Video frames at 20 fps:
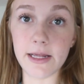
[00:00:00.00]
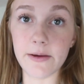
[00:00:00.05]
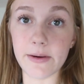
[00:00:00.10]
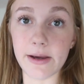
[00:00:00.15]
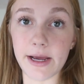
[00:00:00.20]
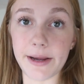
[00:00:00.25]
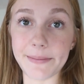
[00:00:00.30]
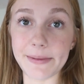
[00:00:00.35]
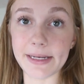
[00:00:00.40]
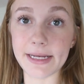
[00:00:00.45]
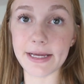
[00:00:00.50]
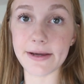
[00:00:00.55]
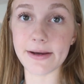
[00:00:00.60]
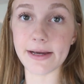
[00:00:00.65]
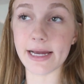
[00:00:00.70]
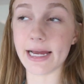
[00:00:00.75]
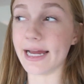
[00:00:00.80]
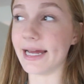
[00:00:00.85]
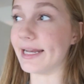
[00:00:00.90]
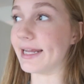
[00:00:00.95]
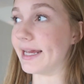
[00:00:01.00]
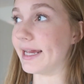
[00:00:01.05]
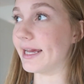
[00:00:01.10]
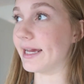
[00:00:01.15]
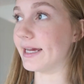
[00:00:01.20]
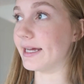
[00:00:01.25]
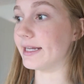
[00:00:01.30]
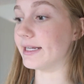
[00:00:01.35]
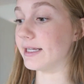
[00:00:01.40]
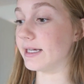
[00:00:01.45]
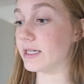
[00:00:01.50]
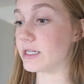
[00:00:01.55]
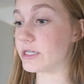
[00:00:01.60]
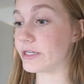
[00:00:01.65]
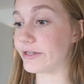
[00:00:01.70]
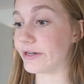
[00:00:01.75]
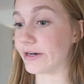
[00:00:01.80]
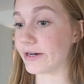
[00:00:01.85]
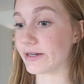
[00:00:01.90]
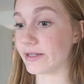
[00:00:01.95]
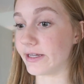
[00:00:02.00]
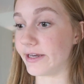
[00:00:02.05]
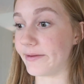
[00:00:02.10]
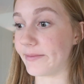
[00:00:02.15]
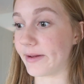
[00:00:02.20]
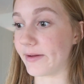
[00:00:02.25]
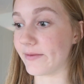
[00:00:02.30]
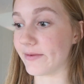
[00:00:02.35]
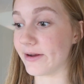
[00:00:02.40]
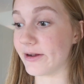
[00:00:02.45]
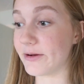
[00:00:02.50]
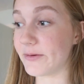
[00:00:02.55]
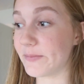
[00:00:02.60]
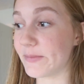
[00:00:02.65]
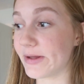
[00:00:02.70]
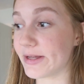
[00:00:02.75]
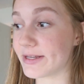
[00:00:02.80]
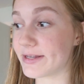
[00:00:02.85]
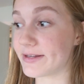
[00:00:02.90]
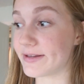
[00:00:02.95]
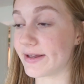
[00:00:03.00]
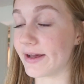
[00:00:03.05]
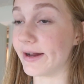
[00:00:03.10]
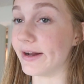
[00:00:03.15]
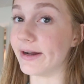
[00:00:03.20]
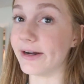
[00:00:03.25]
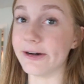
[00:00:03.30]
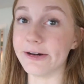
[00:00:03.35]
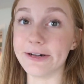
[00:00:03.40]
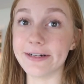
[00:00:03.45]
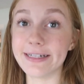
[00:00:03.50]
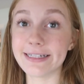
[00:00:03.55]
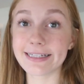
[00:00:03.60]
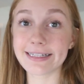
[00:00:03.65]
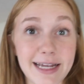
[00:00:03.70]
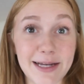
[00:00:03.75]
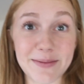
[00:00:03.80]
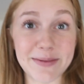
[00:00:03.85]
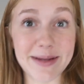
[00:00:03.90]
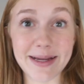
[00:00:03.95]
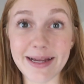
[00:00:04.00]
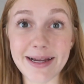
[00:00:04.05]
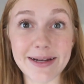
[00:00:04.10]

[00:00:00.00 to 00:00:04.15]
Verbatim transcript: Anyway, I'm gonna go ahead and start cleaning my room, so here we